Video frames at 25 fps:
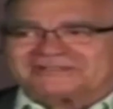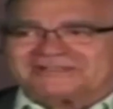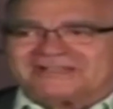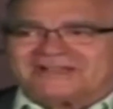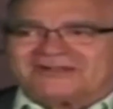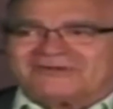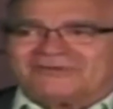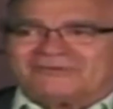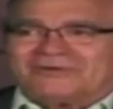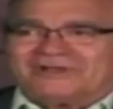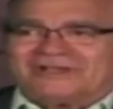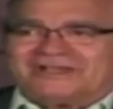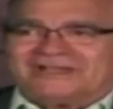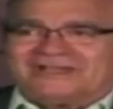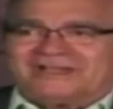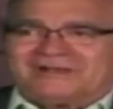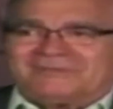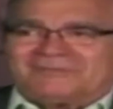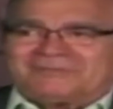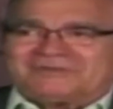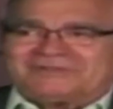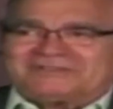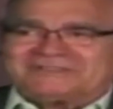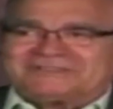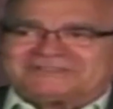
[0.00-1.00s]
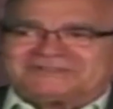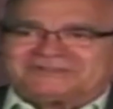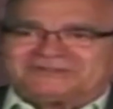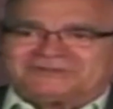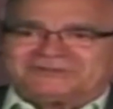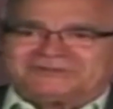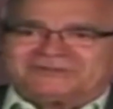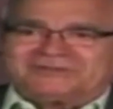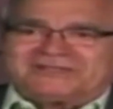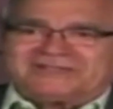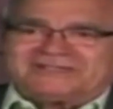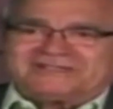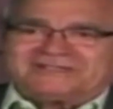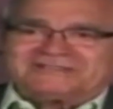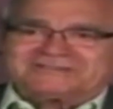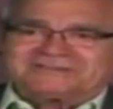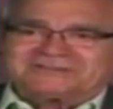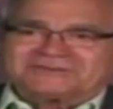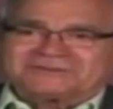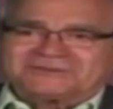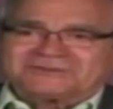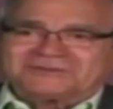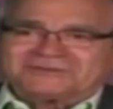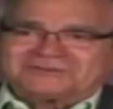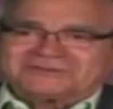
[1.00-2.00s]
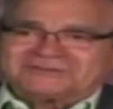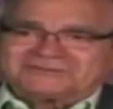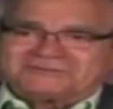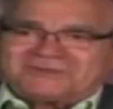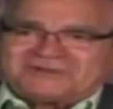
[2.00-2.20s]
our way up into doing other stories,